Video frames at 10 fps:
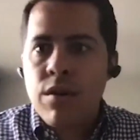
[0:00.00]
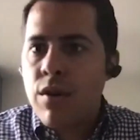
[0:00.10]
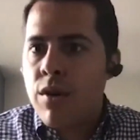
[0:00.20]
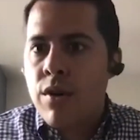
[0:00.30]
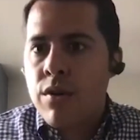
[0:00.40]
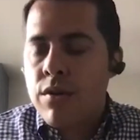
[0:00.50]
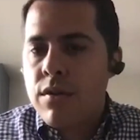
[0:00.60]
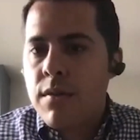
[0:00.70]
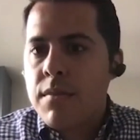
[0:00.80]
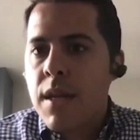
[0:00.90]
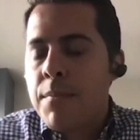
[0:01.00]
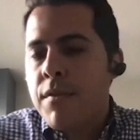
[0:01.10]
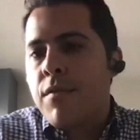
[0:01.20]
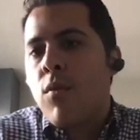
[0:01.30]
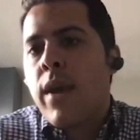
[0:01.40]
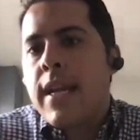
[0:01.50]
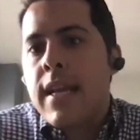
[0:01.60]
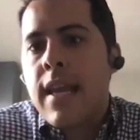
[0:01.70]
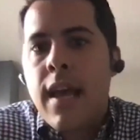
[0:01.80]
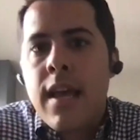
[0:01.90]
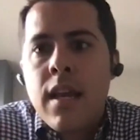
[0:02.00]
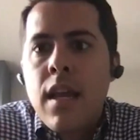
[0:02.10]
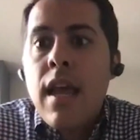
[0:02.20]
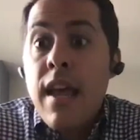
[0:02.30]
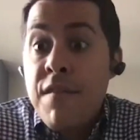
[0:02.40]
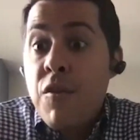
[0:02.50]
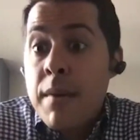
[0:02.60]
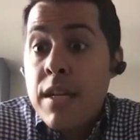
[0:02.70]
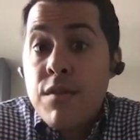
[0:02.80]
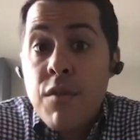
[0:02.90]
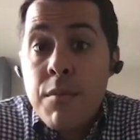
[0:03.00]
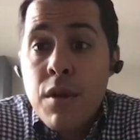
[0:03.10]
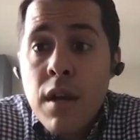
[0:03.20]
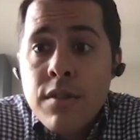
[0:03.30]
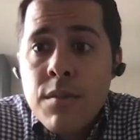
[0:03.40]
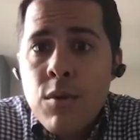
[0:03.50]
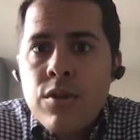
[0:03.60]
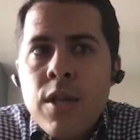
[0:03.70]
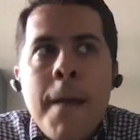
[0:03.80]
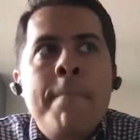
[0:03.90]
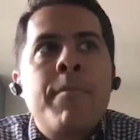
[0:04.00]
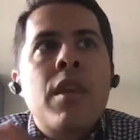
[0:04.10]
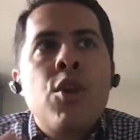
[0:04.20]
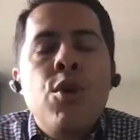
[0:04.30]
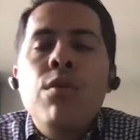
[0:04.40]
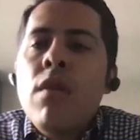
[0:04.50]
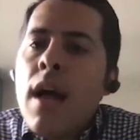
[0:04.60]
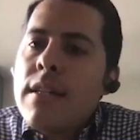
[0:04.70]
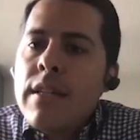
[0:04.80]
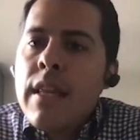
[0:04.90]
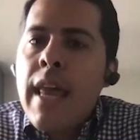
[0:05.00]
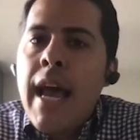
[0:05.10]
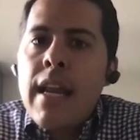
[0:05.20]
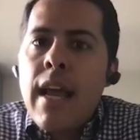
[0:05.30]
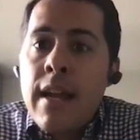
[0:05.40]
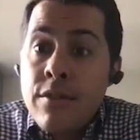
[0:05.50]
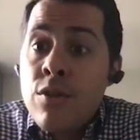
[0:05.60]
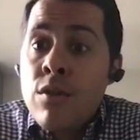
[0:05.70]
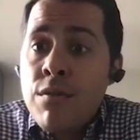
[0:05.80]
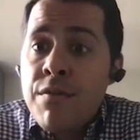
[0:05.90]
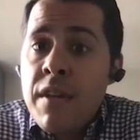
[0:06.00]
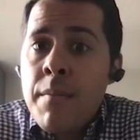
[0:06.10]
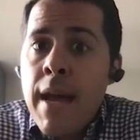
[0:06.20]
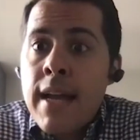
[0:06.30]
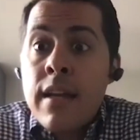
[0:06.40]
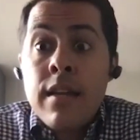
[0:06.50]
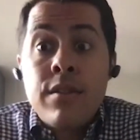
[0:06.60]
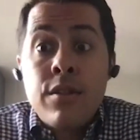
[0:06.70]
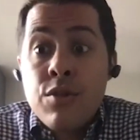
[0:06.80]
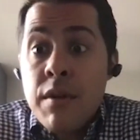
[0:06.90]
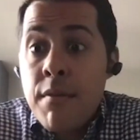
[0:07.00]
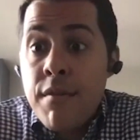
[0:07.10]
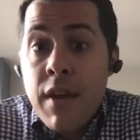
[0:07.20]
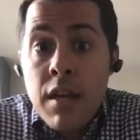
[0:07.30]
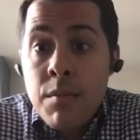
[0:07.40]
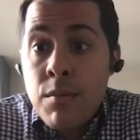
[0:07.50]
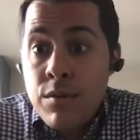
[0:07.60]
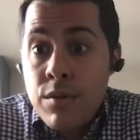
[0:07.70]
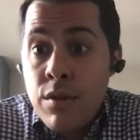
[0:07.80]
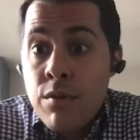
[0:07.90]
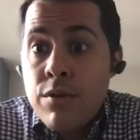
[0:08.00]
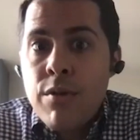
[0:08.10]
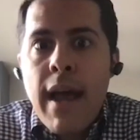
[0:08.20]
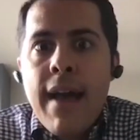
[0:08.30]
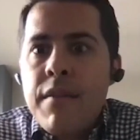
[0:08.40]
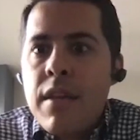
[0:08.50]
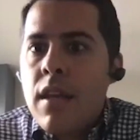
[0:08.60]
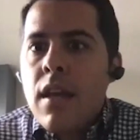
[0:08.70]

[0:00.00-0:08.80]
or some type of a way to get information from the customers. Utilizing that external feedback is extremely valuable too. So having,